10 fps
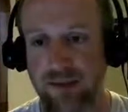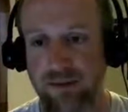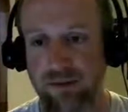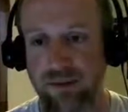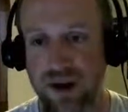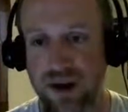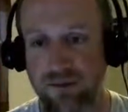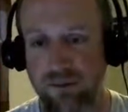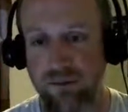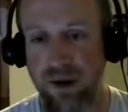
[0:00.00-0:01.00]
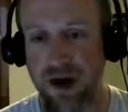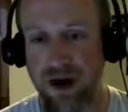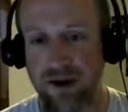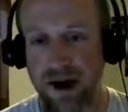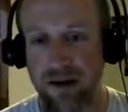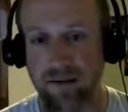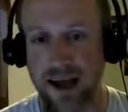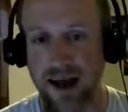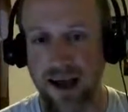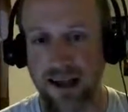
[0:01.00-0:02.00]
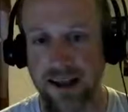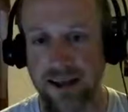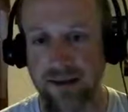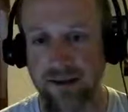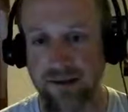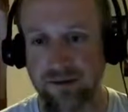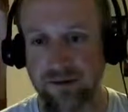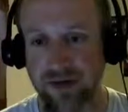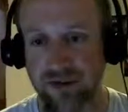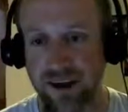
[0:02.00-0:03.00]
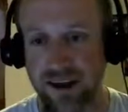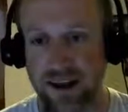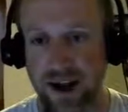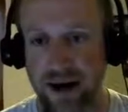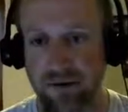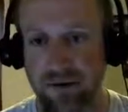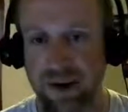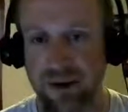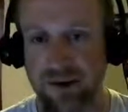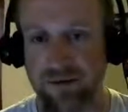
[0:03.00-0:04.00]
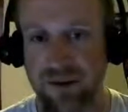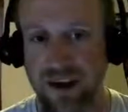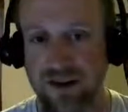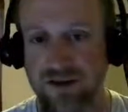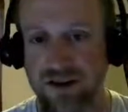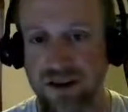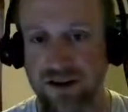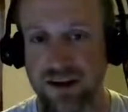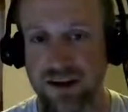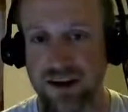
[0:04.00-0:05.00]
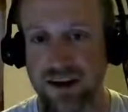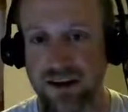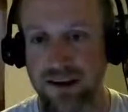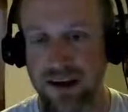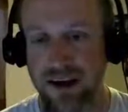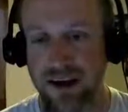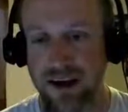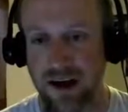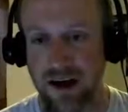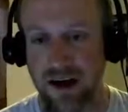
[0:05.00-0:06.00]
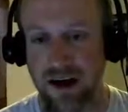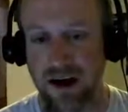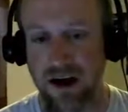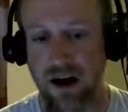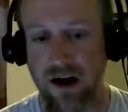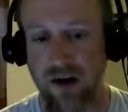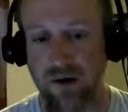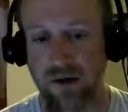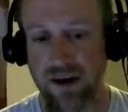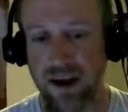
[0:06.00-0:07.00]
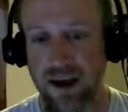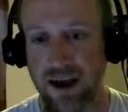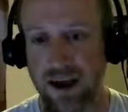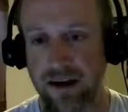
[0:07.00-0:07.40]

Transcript: to spread butter on my eyelids and pretend that I'm a piece of beef jerky and Okay,